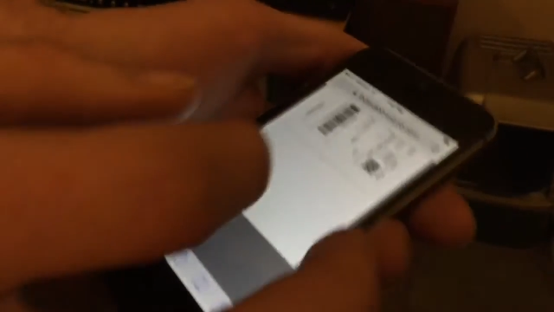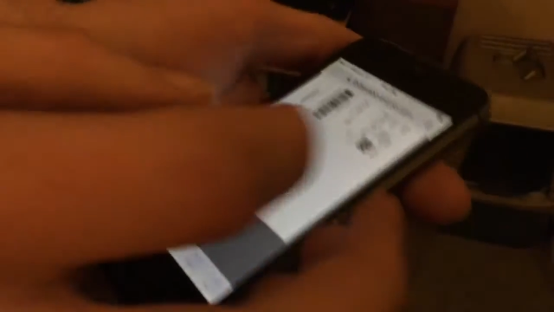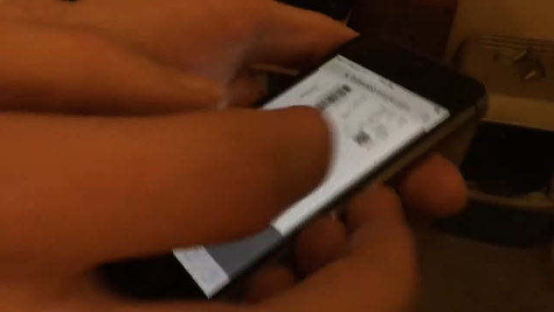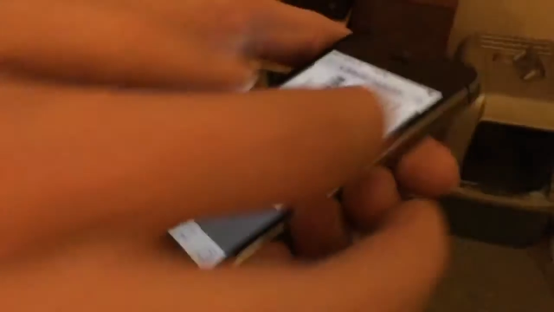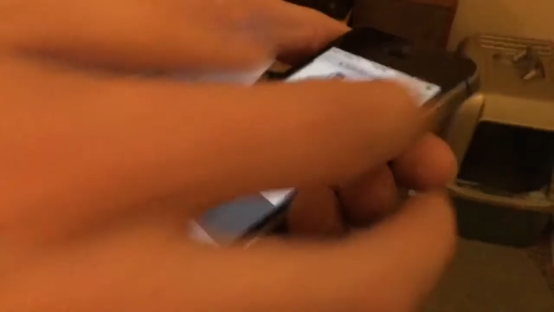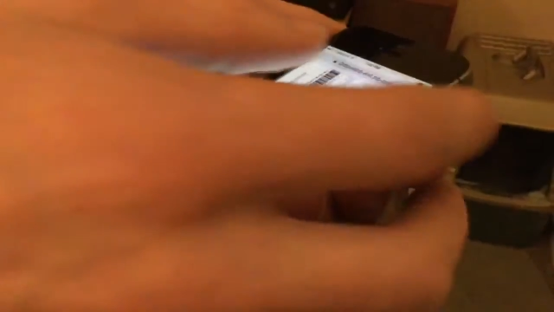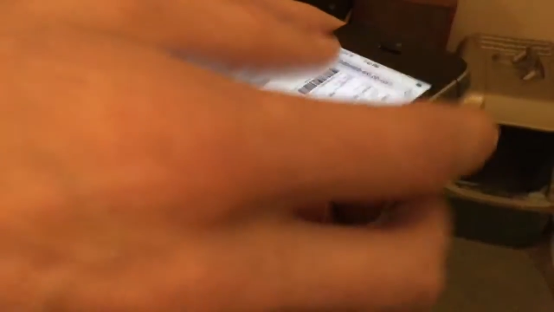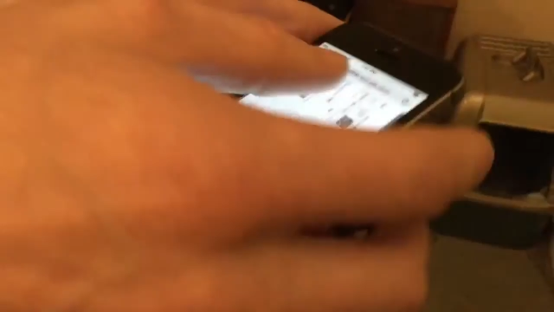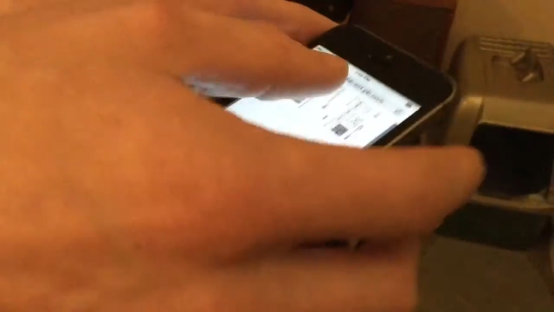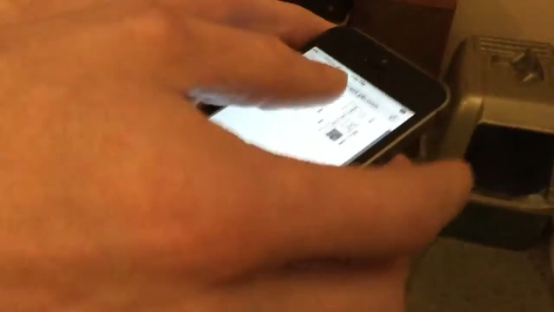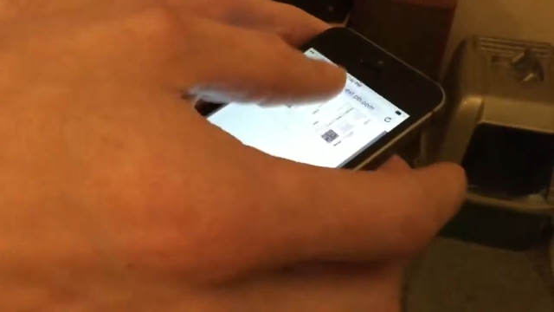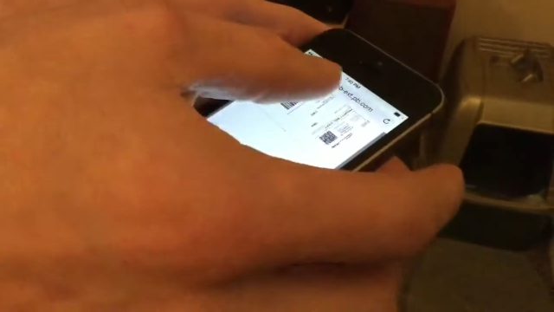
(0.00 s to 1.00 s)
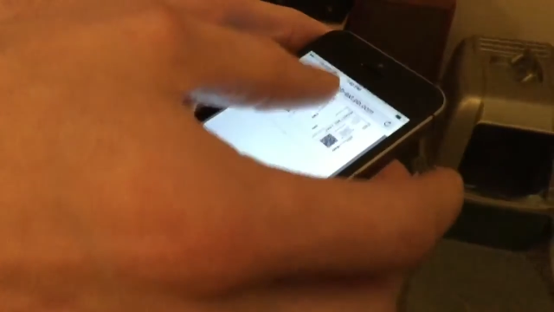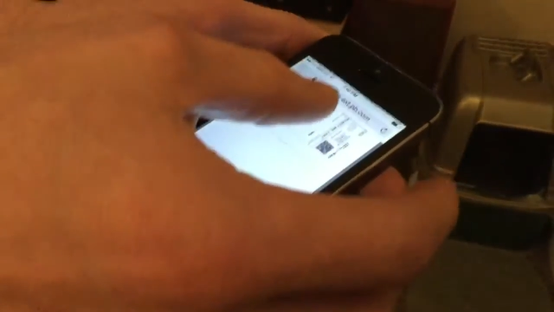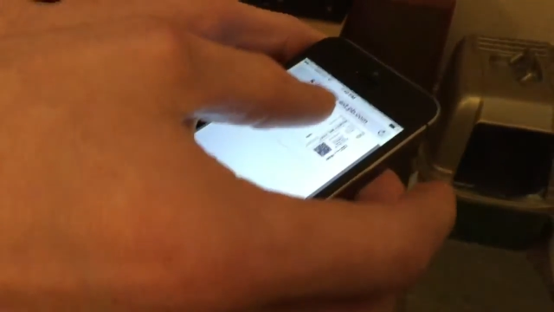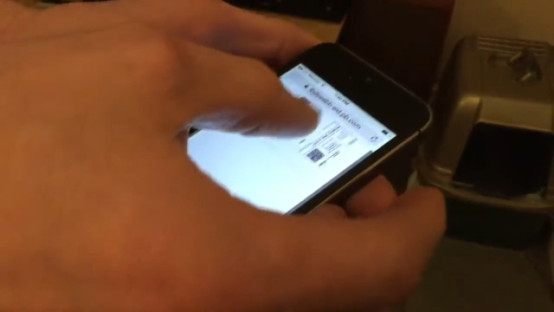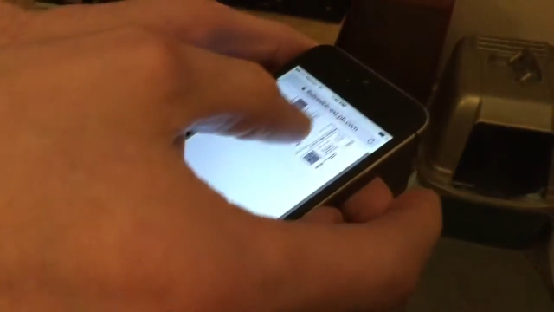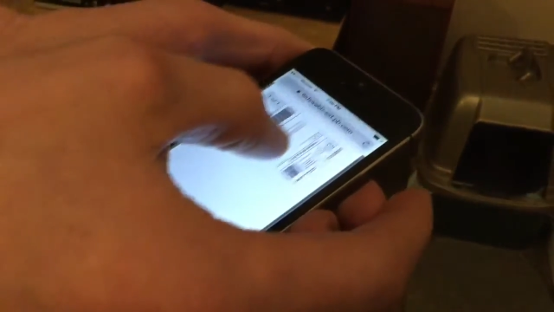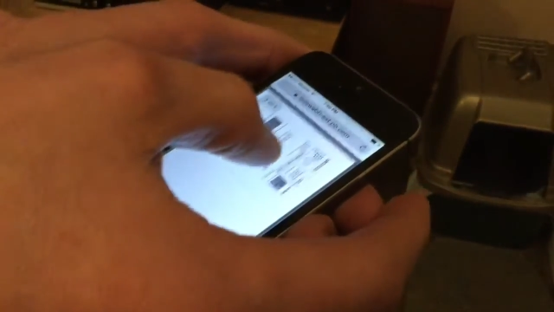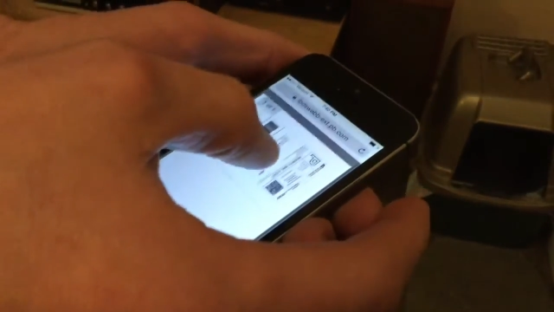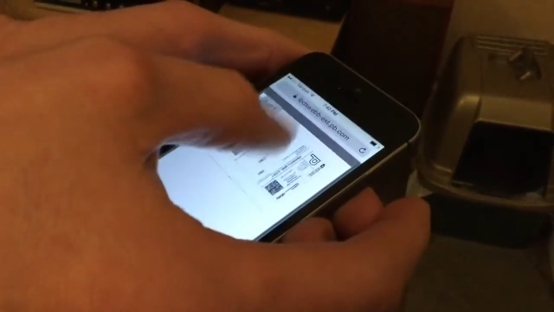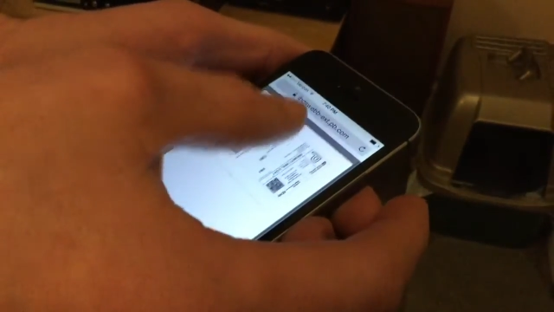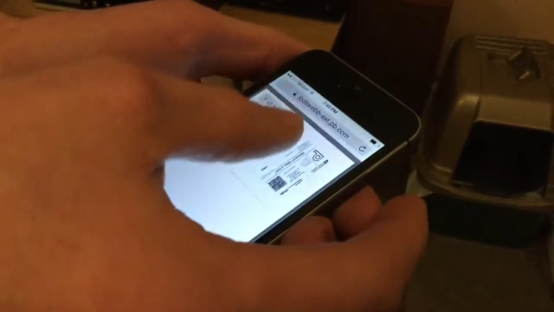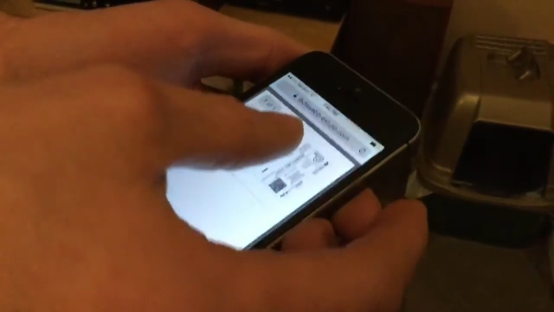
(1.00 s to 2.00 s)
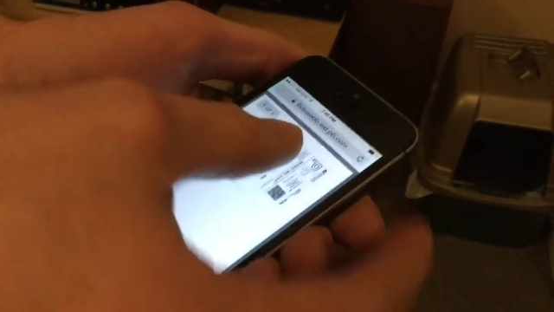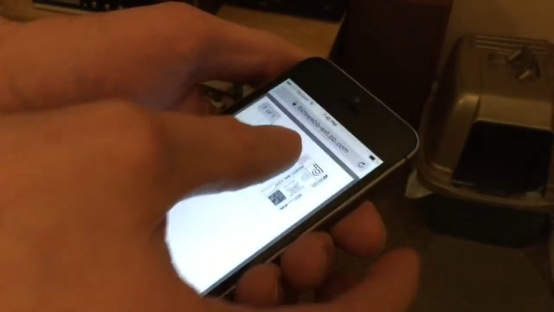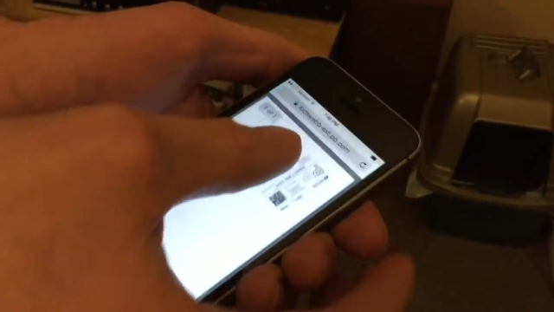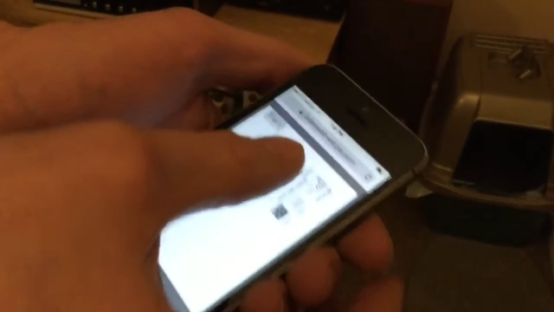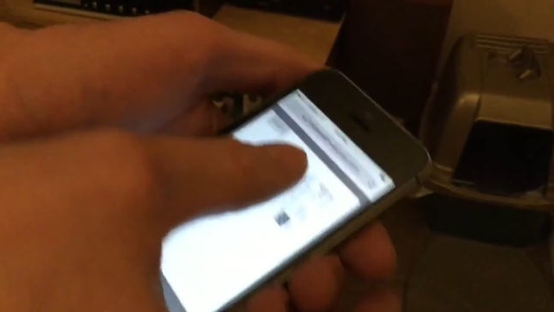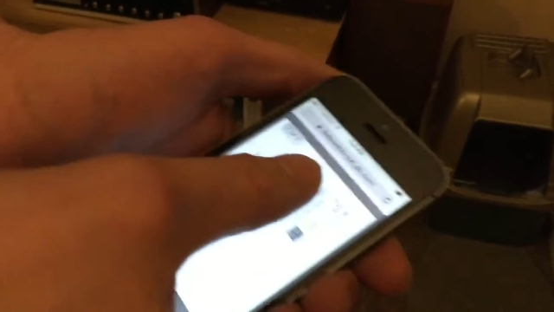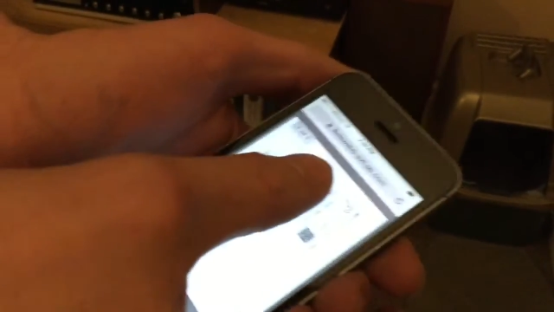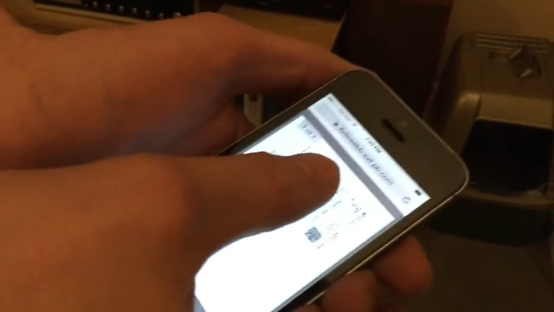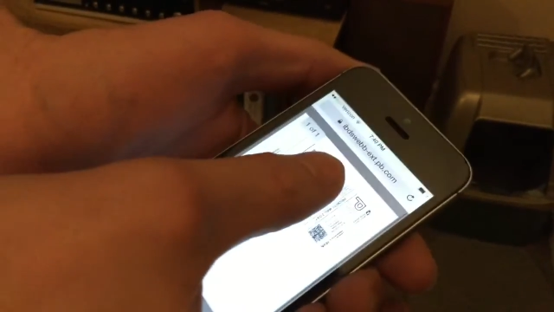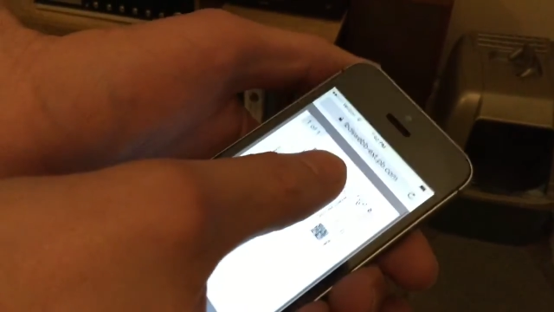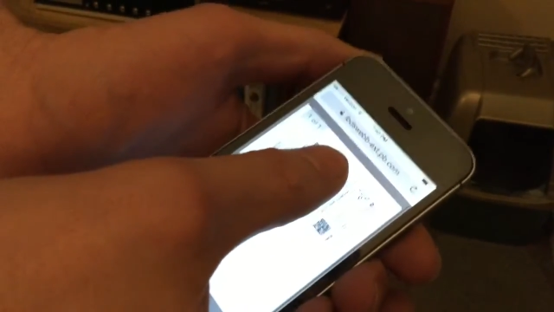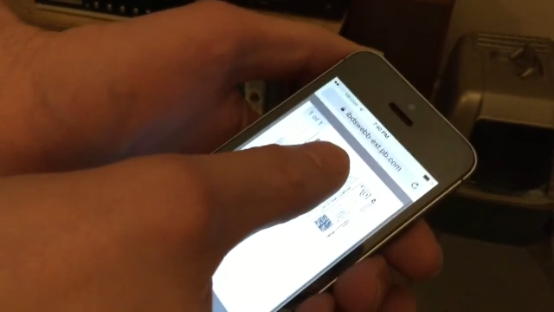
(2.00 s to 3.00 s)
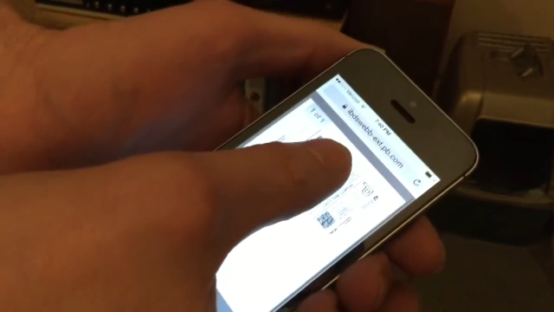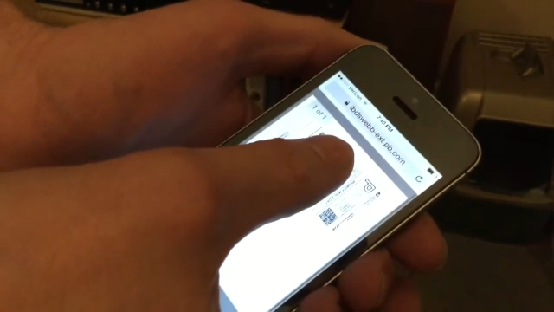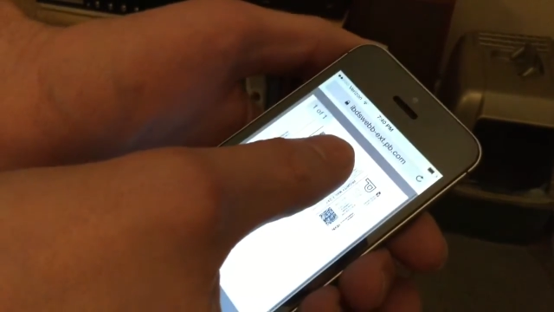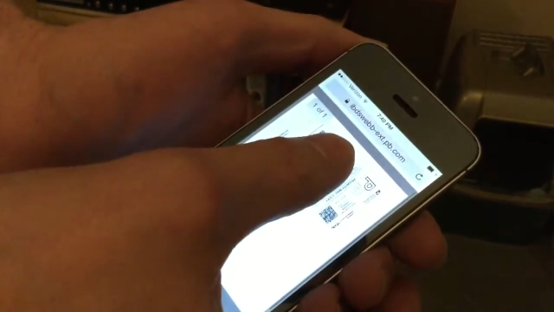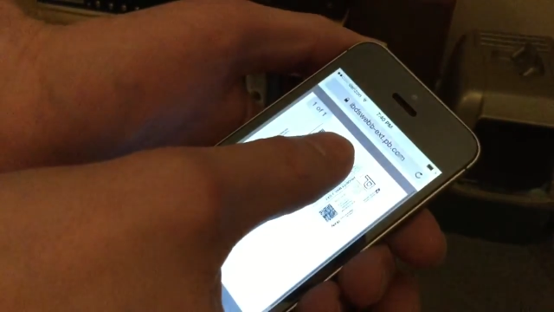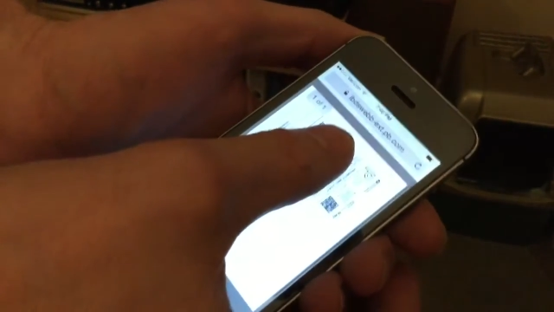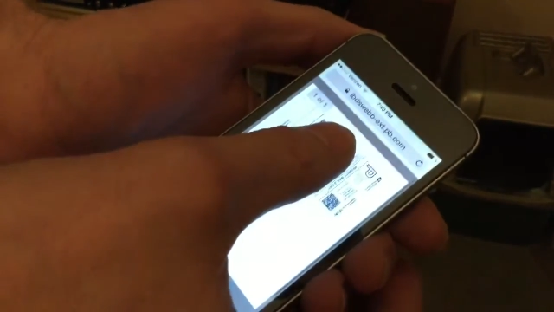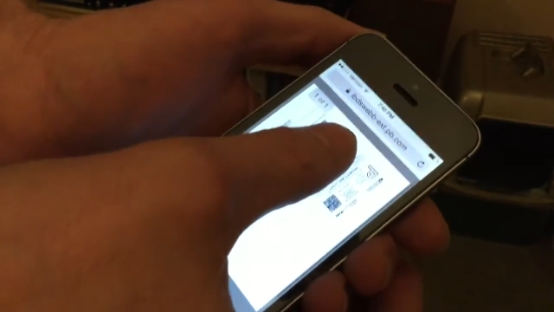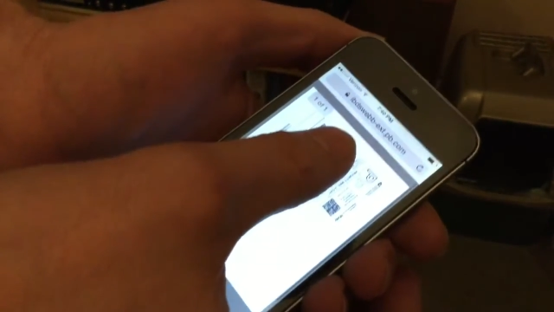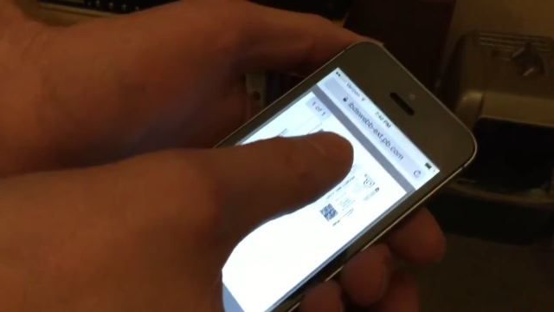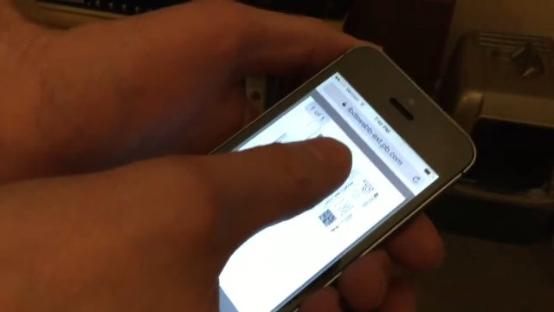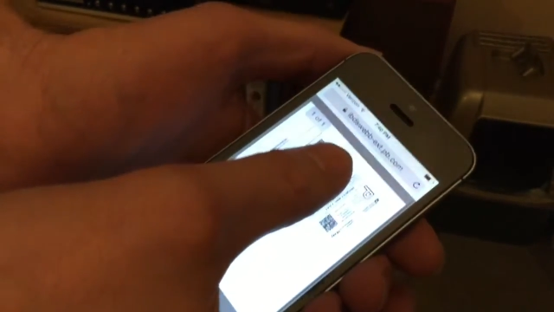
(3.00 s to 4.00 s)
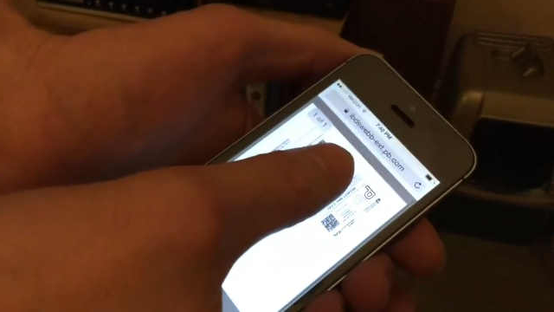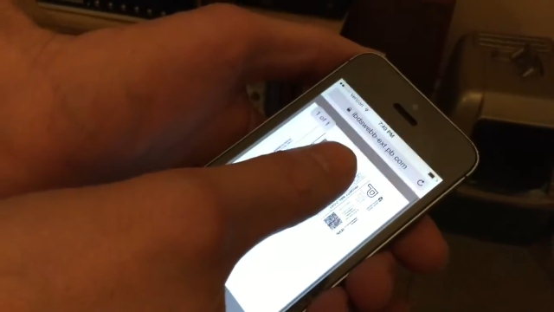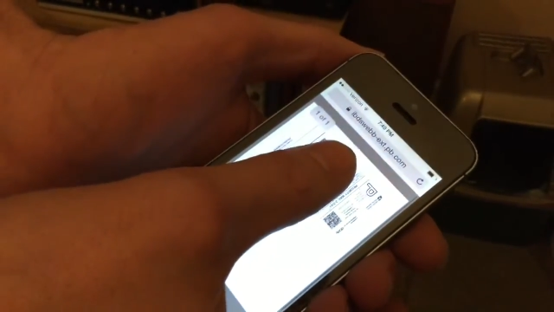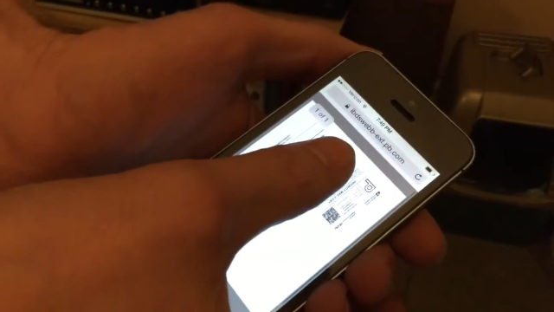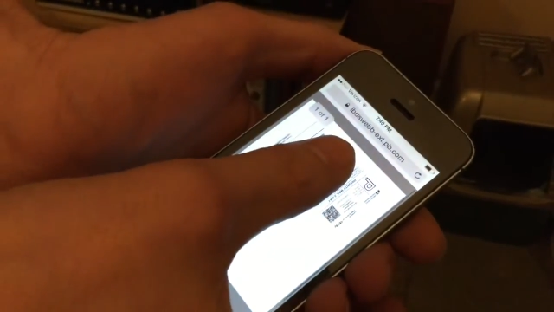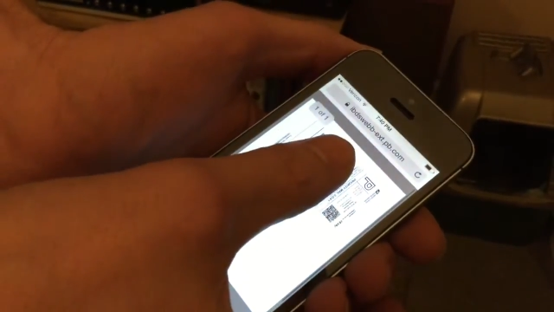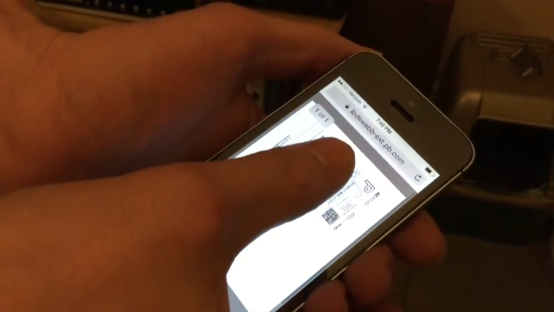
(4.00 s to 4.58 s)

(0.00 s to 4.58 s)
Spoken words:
(no speaker visible)